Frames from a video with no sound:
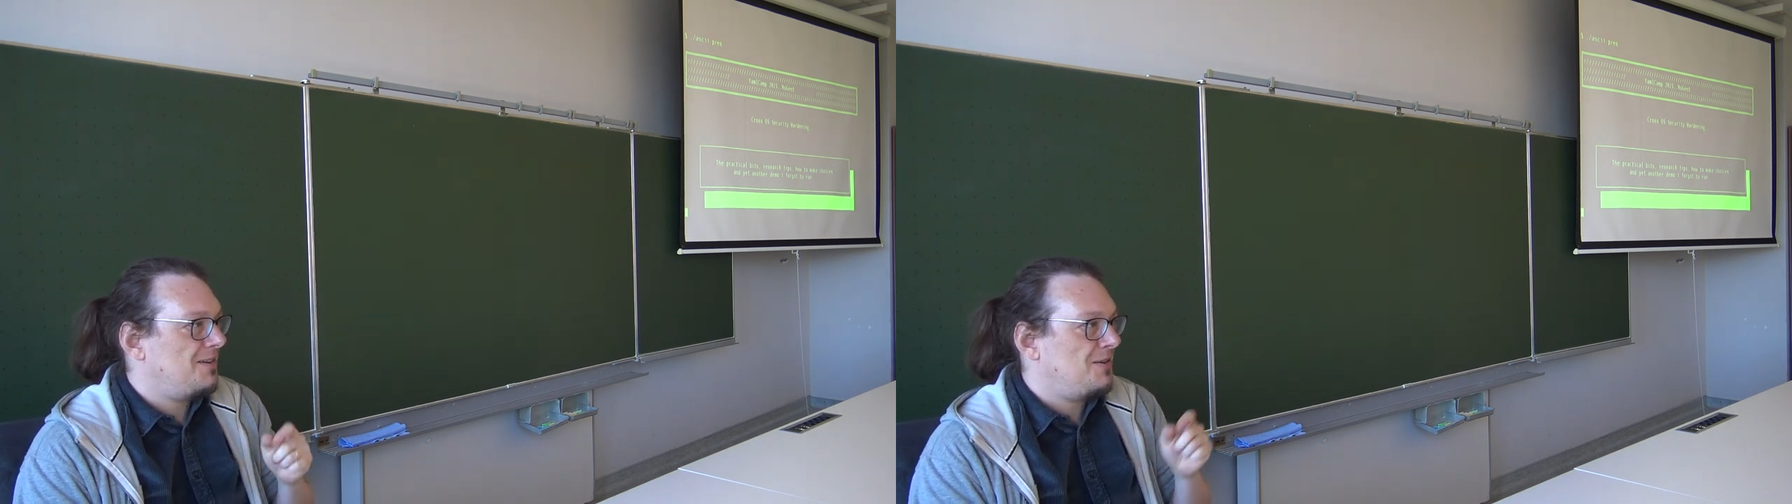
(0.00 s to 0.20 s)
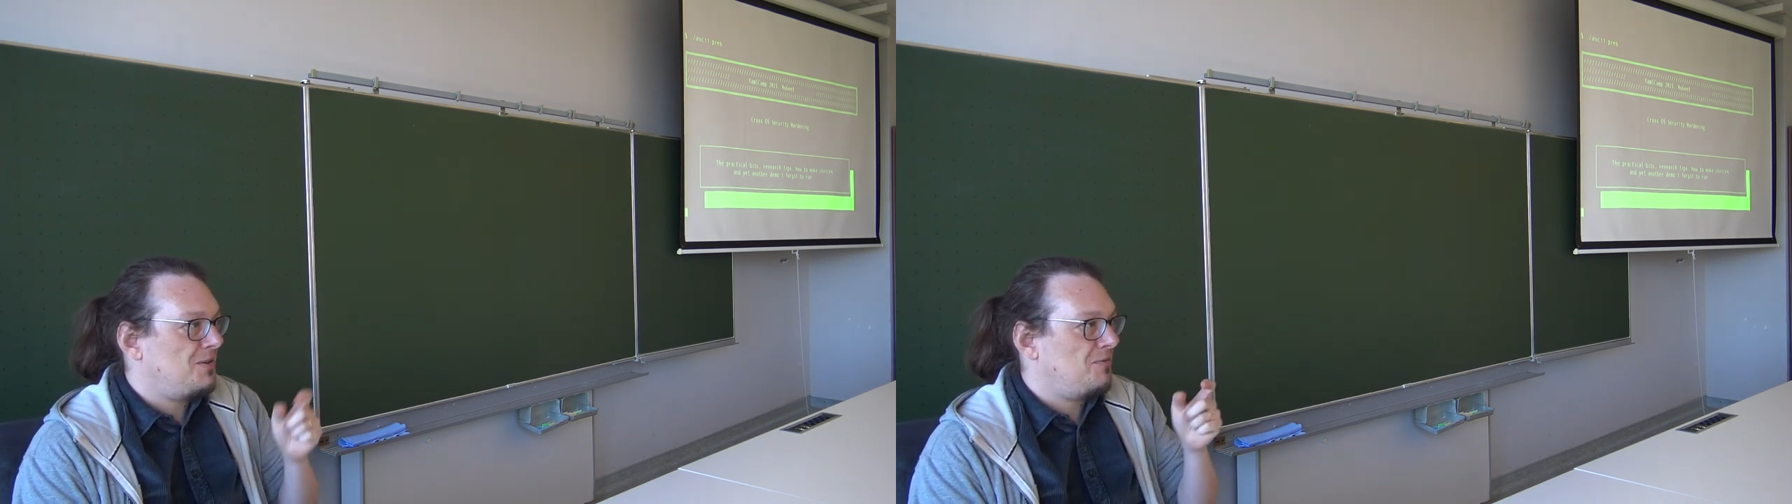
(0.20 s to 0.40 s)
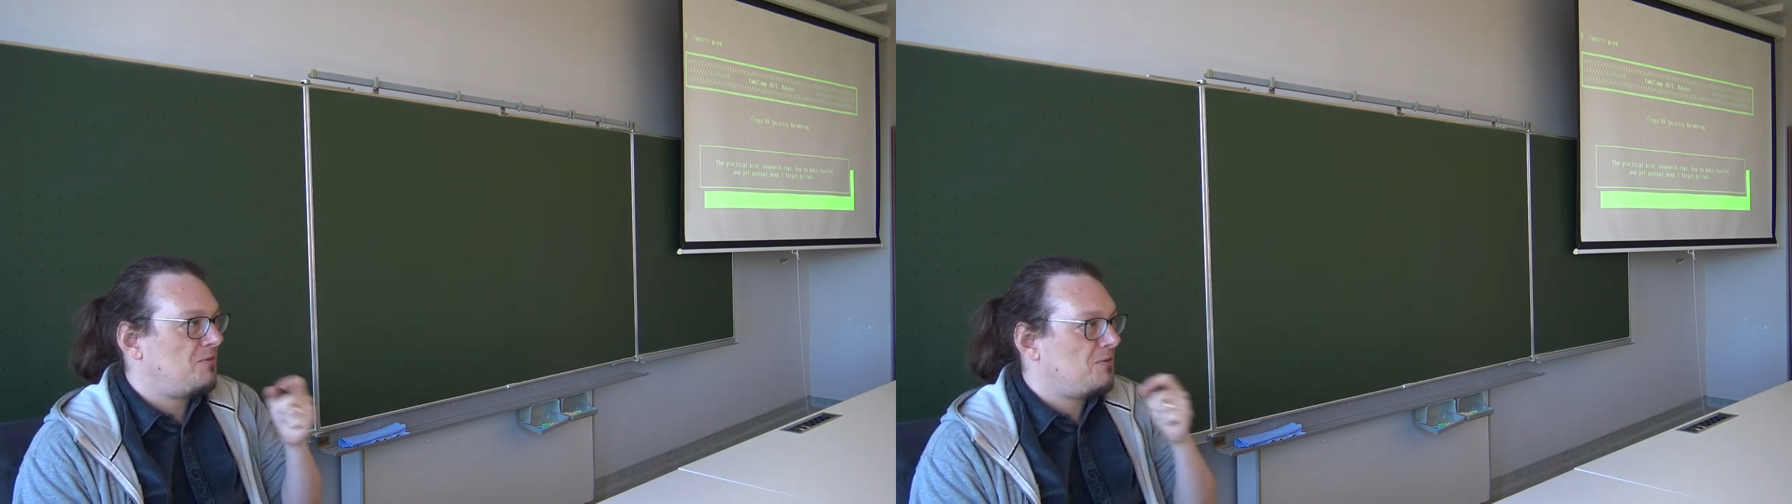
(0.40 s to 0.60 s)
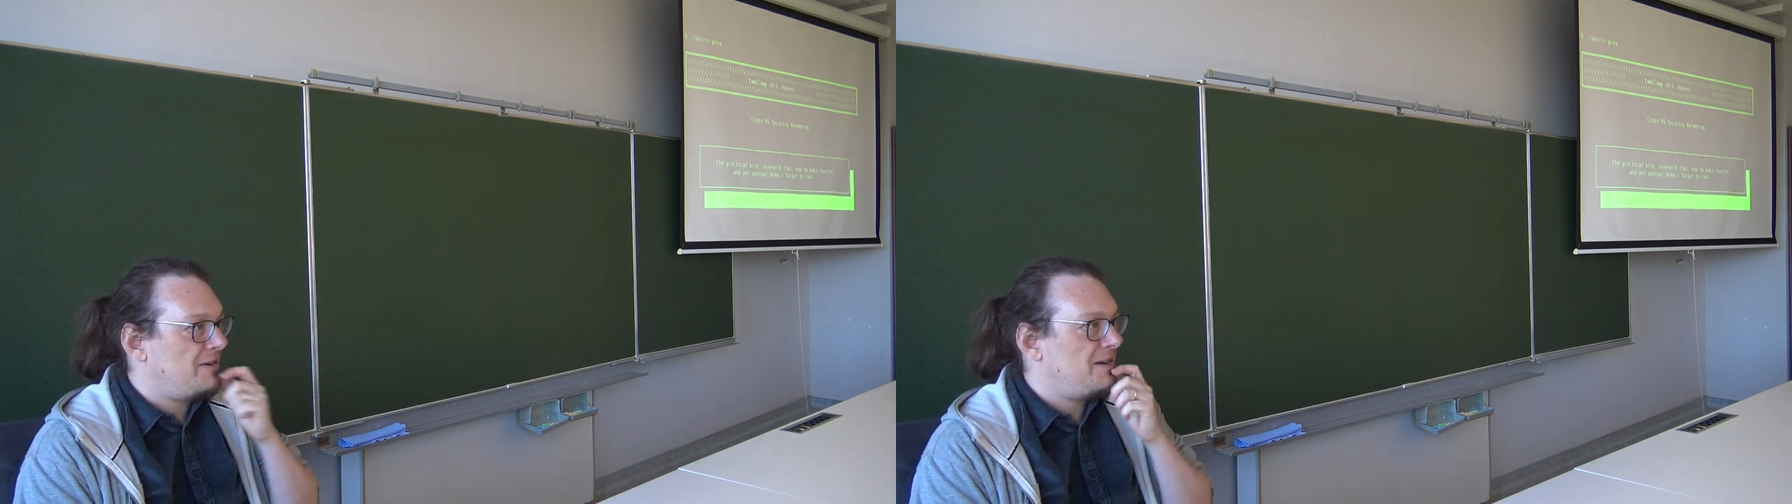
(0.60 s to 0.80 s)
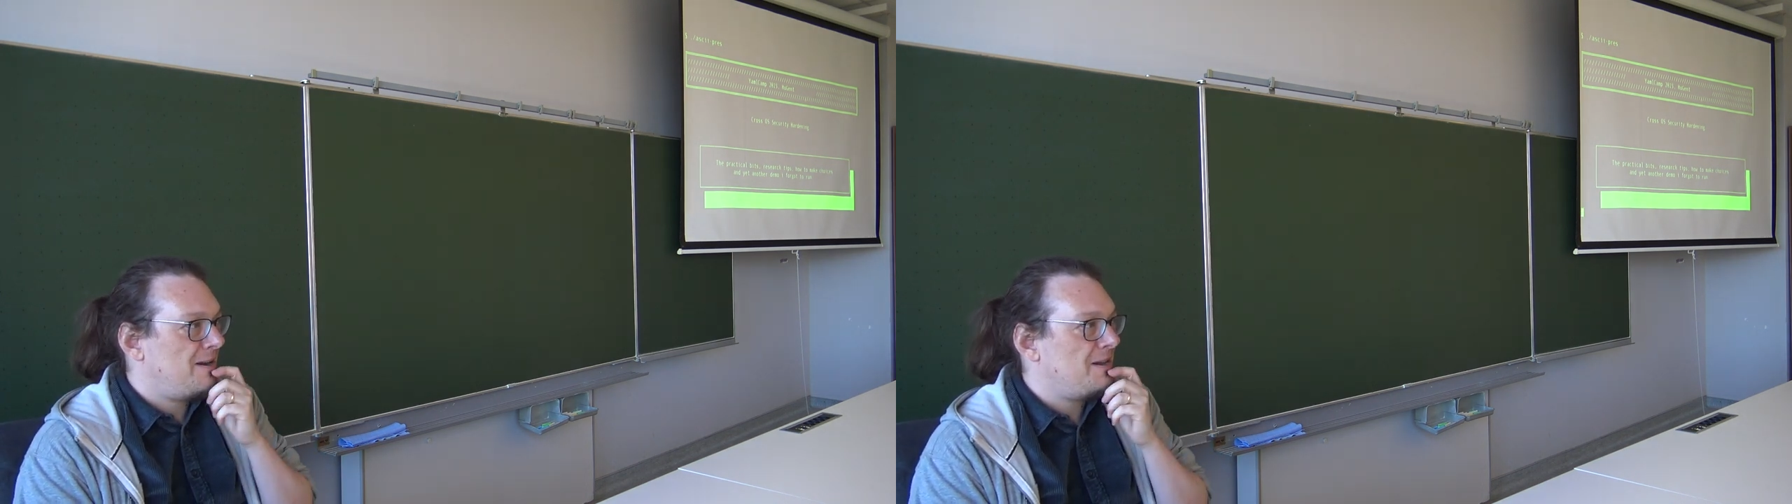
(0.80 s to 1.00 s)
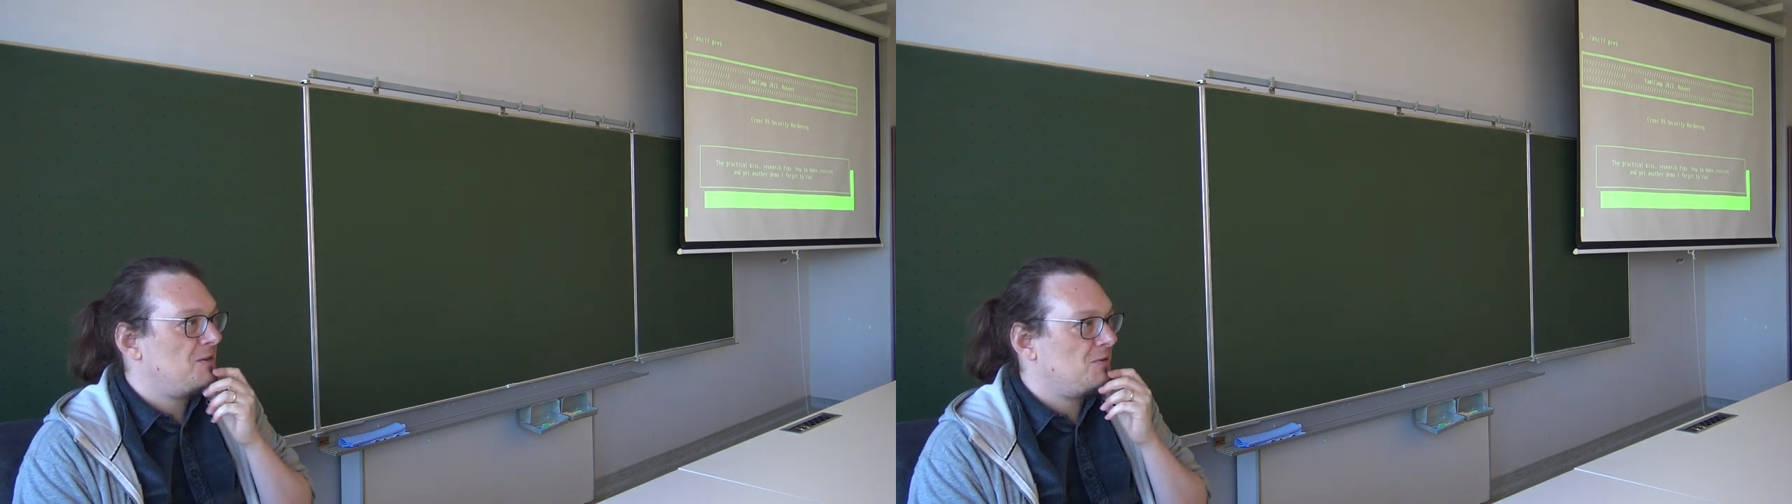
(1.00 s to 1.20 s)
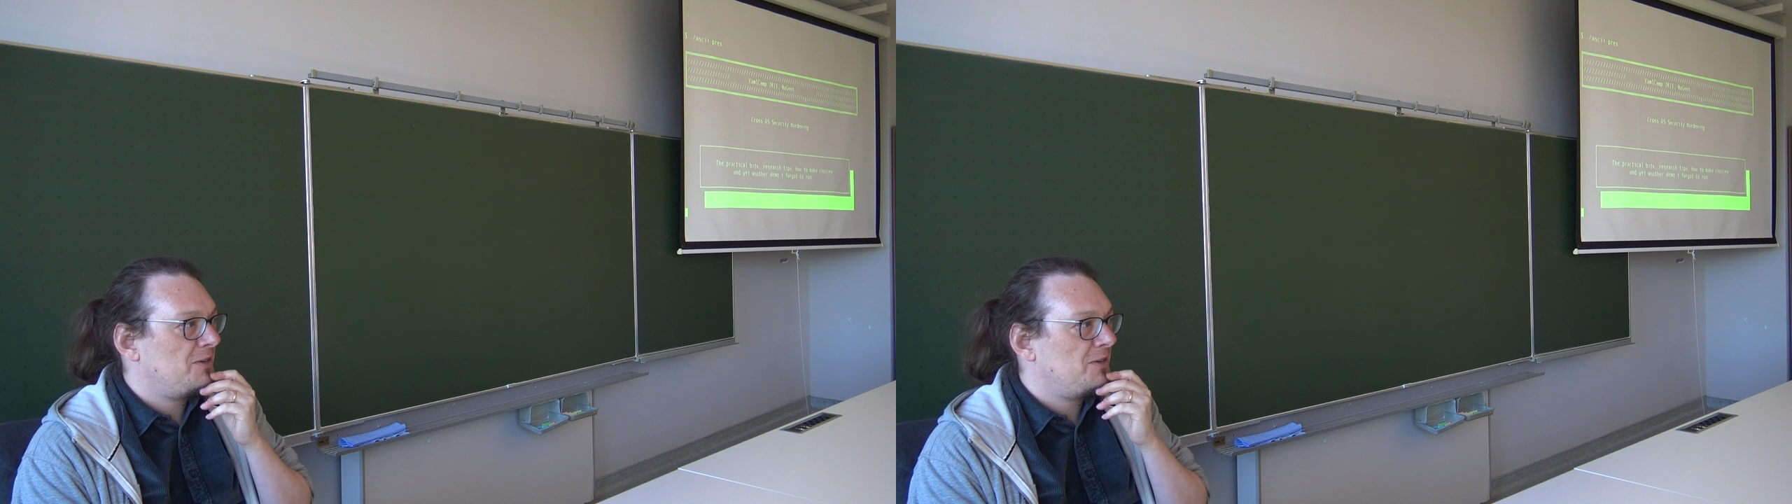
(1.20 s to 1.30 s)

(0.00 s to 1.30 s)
you with the green hair, you,